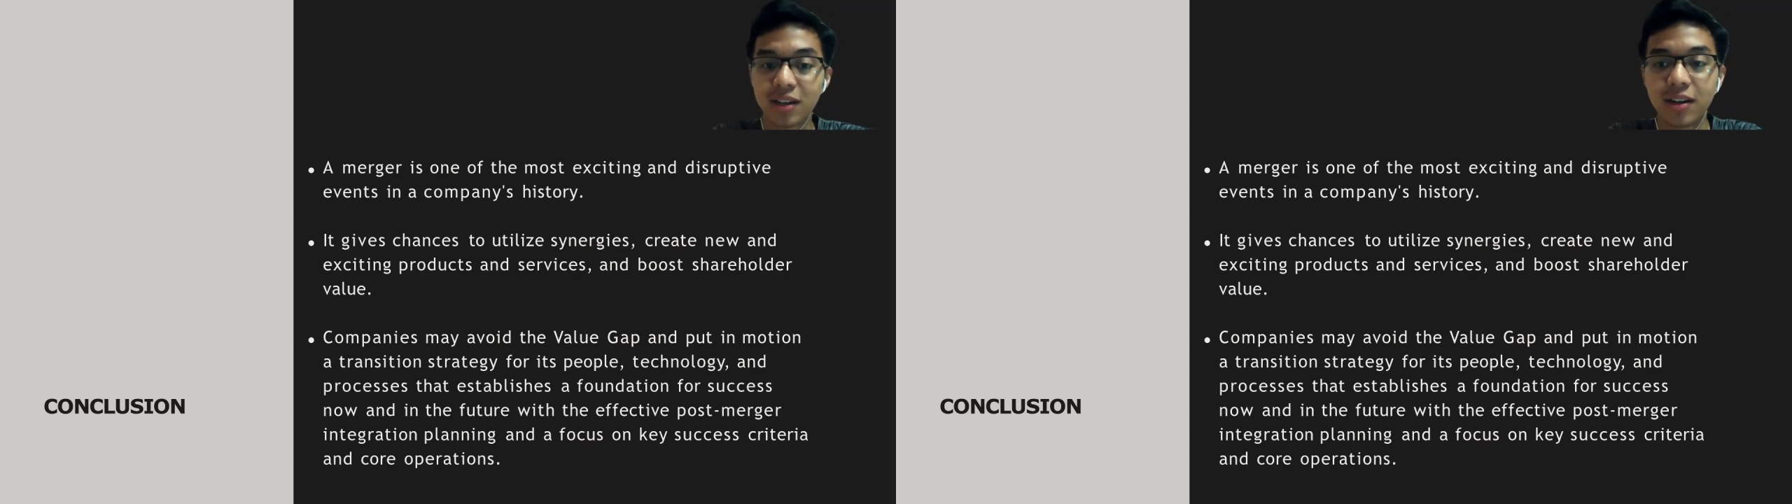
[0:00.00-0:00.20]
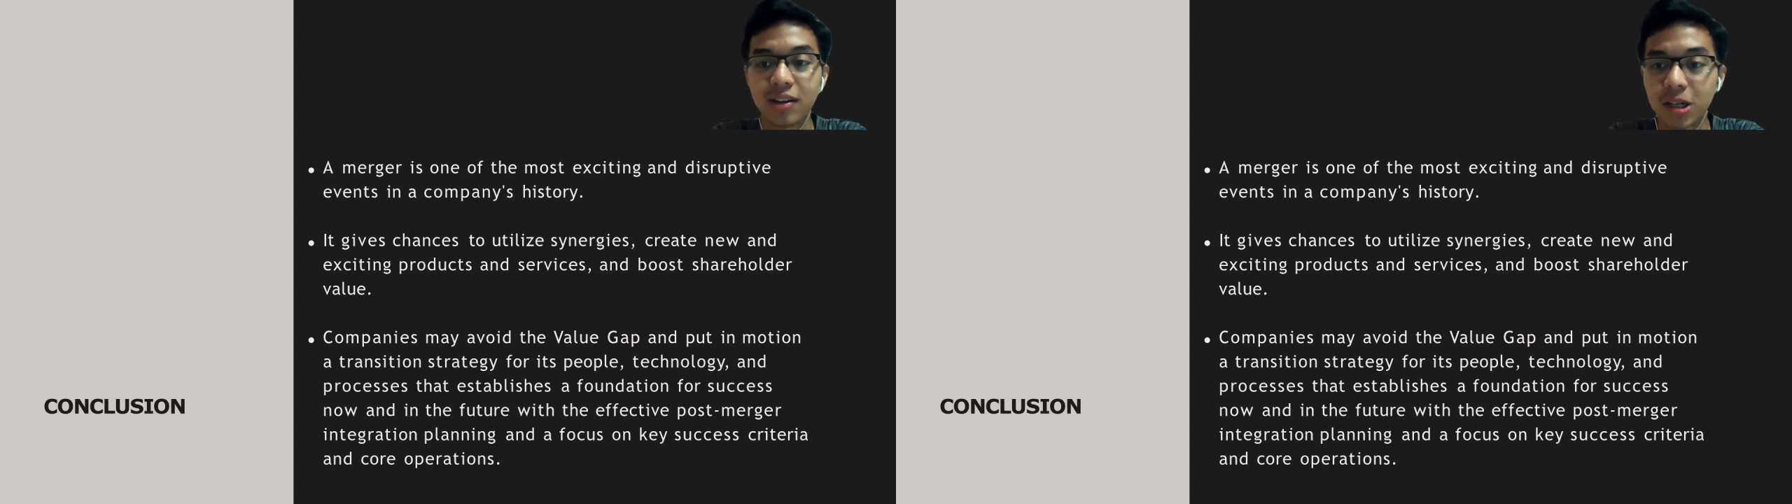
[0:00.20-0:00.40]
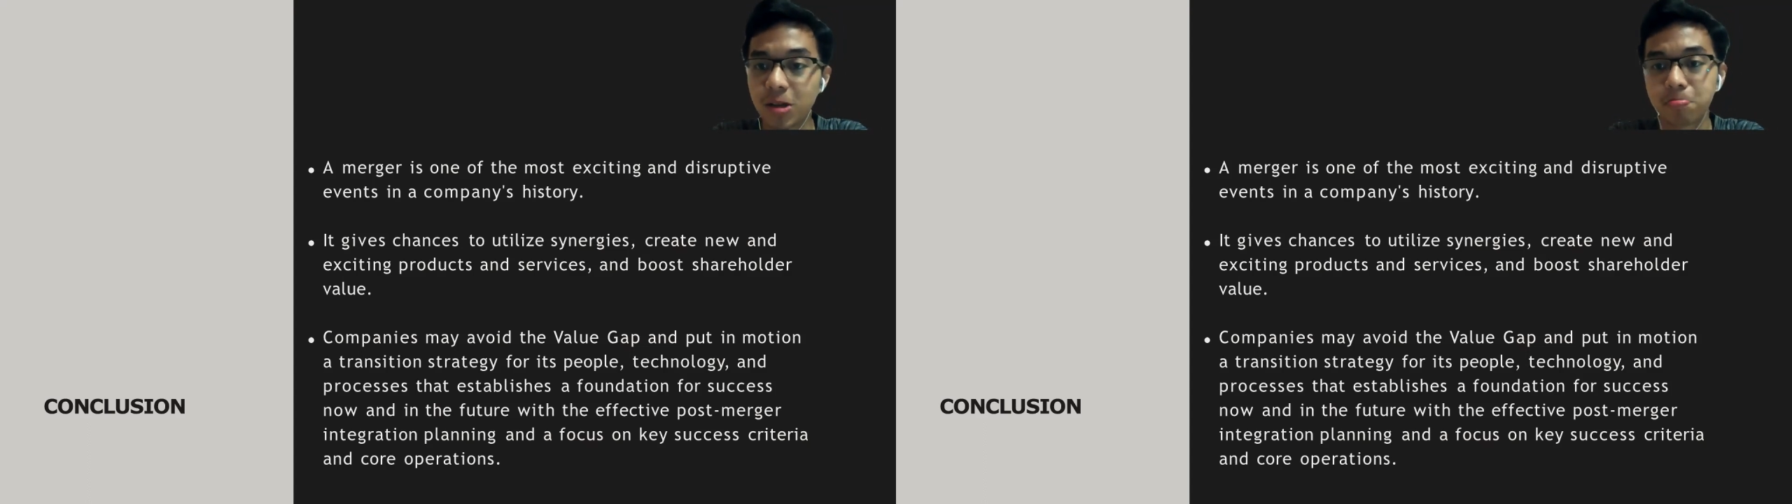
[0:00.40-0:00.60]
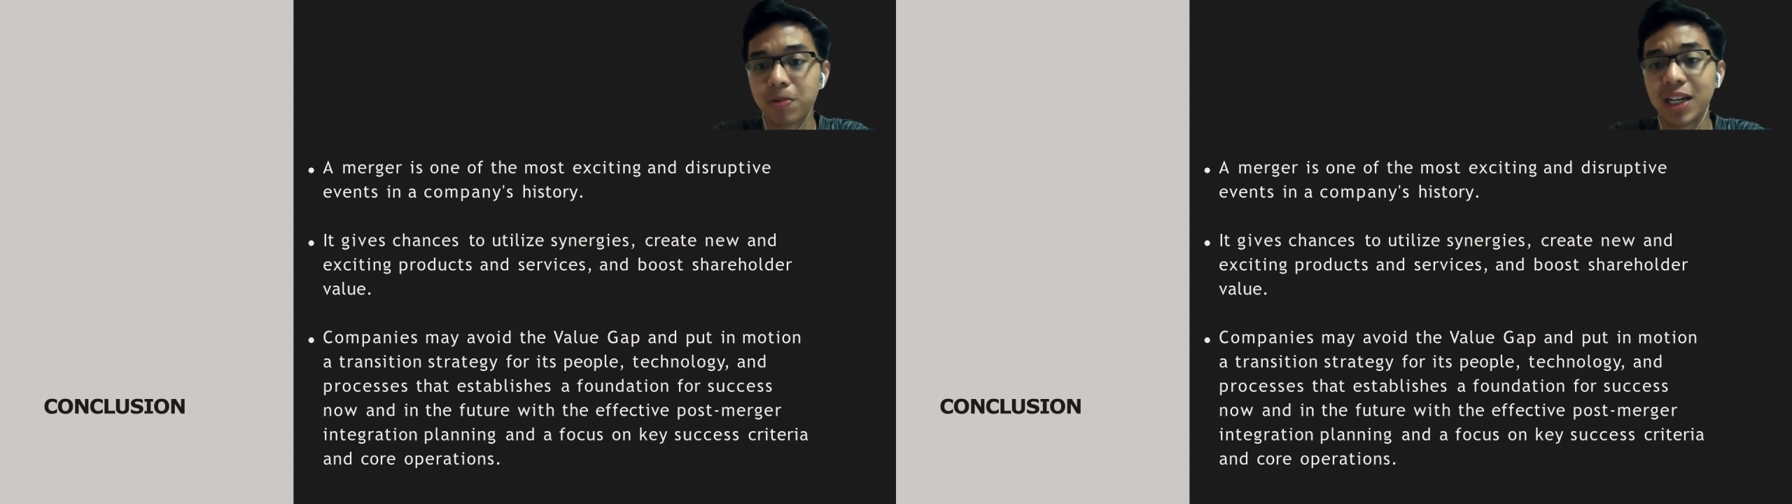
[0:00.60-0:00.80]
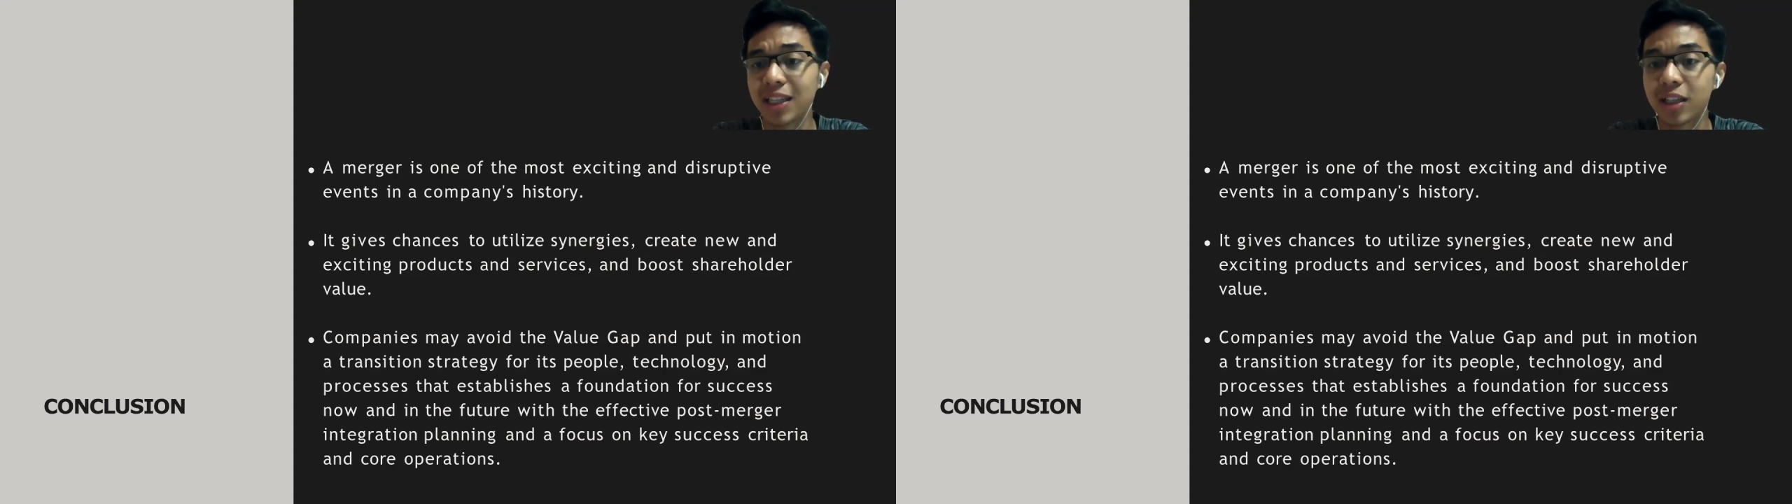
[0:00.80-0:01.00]
The
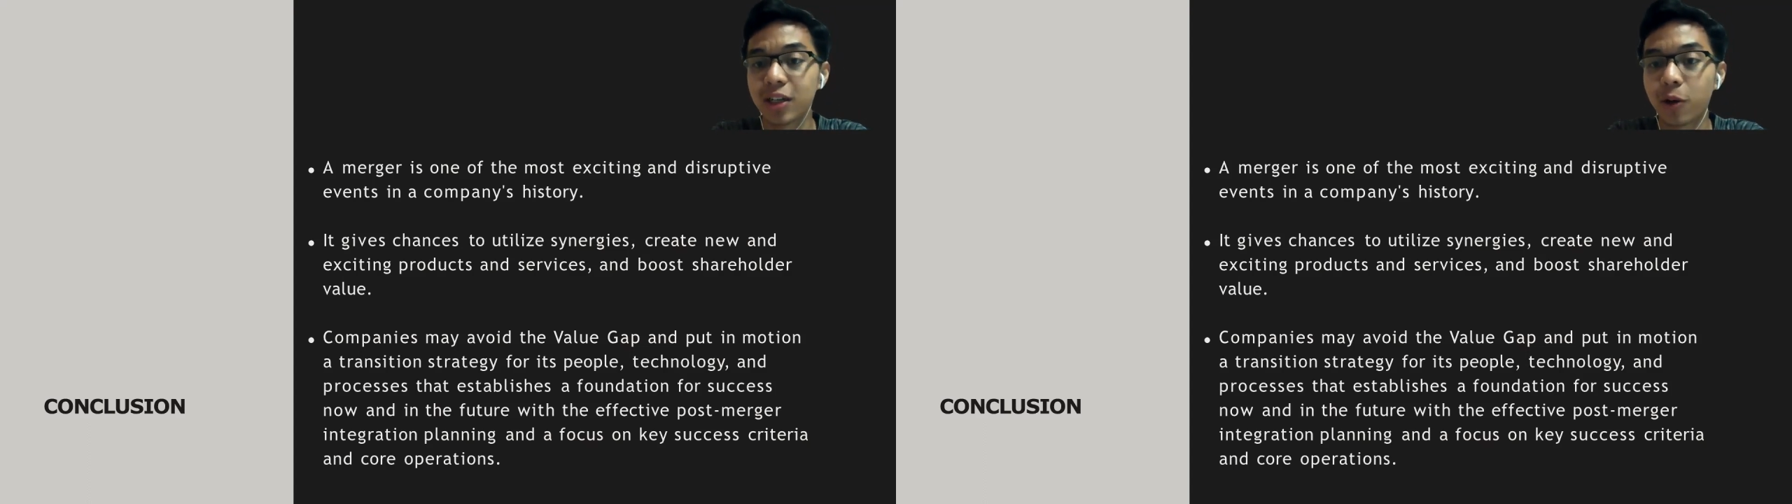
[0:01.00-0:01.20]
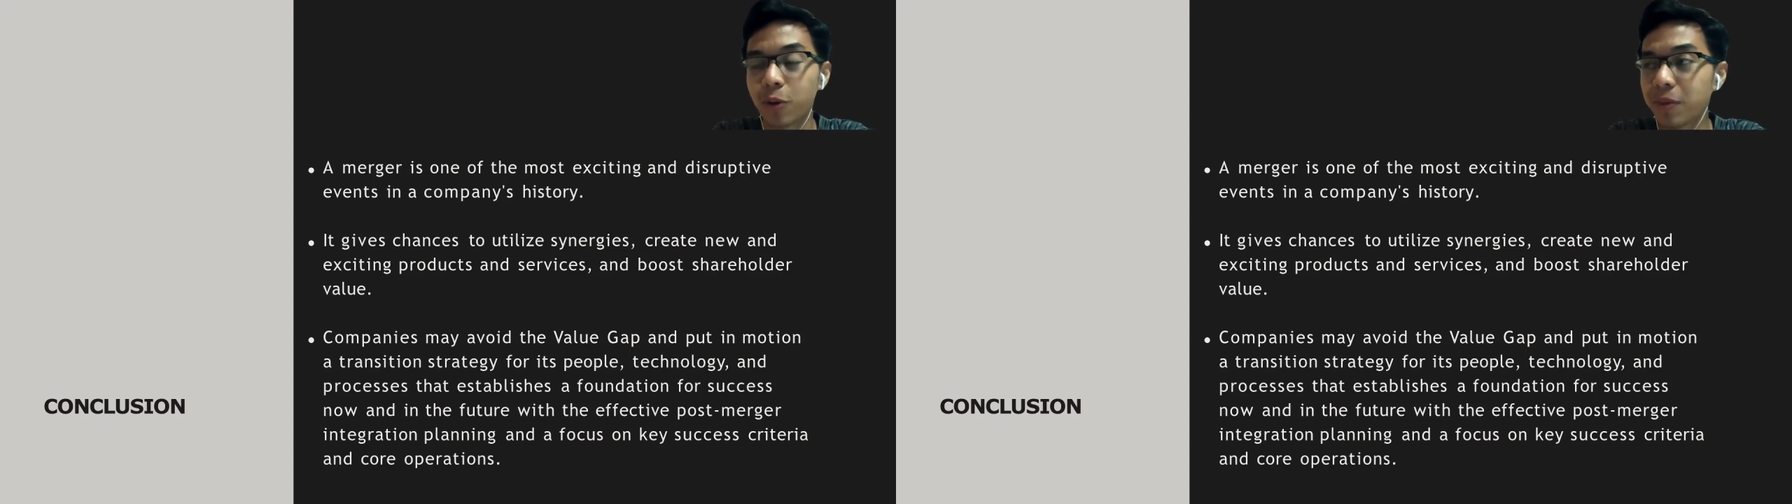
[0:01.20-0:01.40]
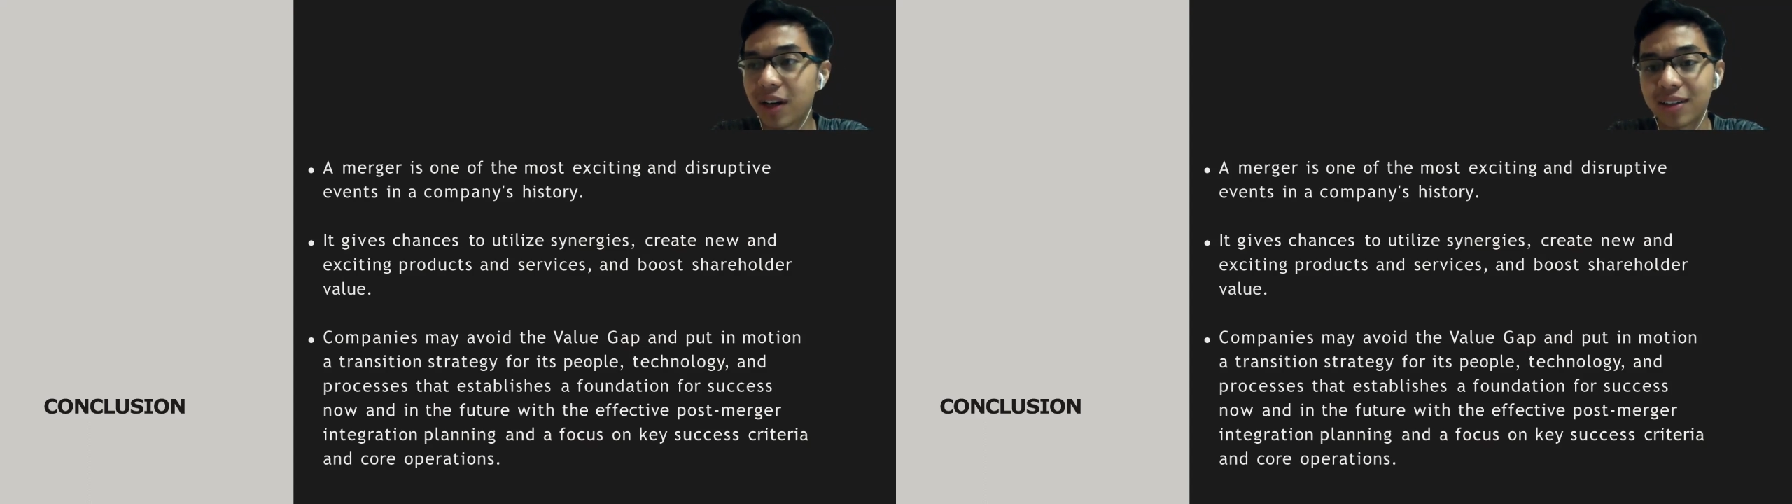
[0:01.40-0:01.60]
critical one,